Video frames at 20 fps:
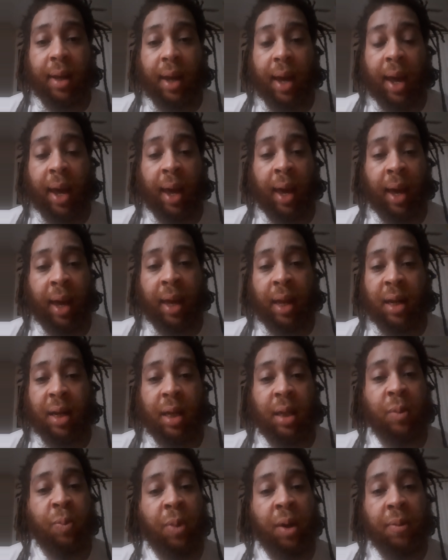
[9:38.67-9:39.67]
And
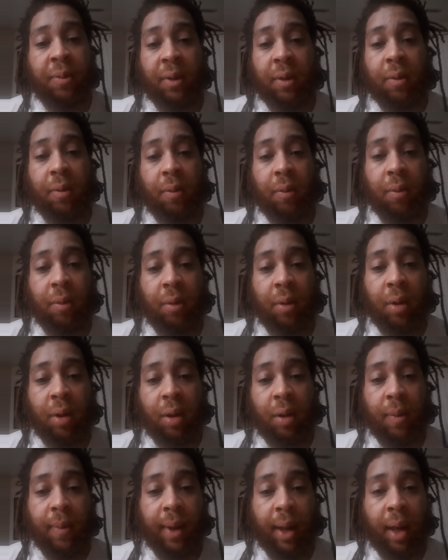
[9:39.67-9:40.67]
it's biblical.
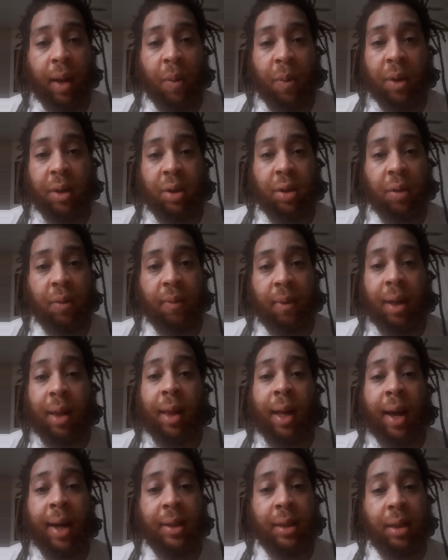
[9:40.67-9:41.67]
And once you
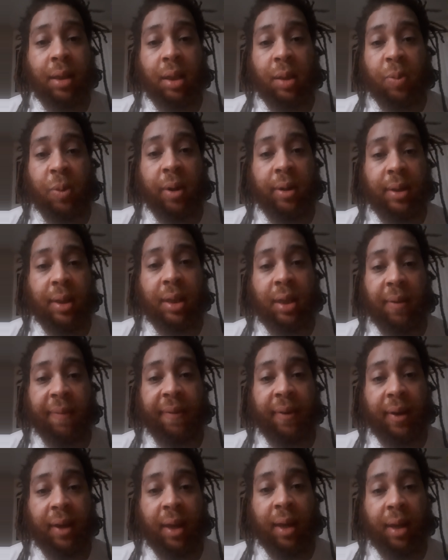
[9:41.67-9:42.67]
realize that this birth
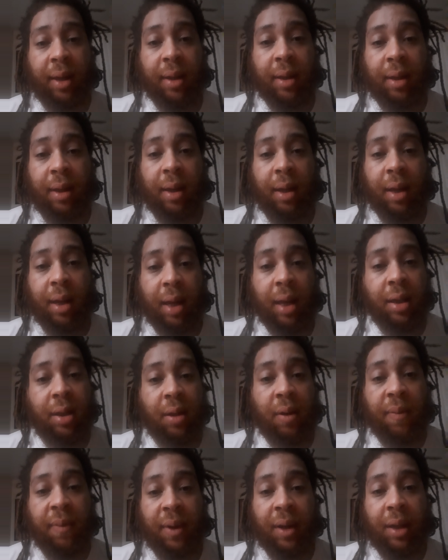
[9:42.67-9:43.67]
certificate is
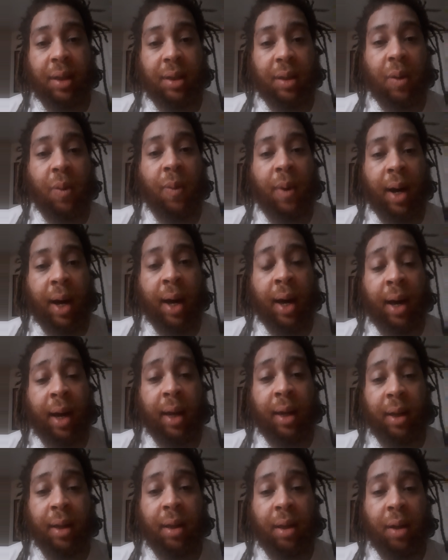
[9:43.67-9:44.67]
the reason
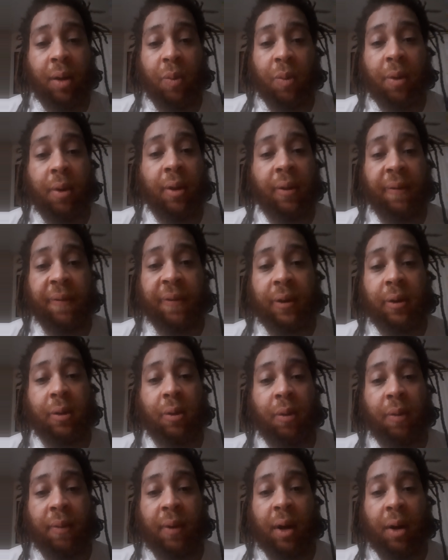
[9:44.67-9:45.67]
why we're in the
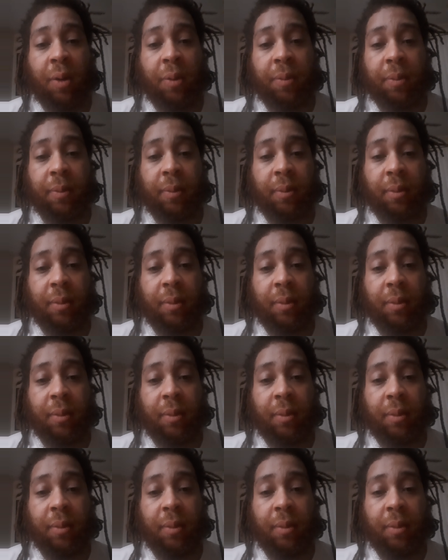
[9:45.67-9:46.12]
physical realm,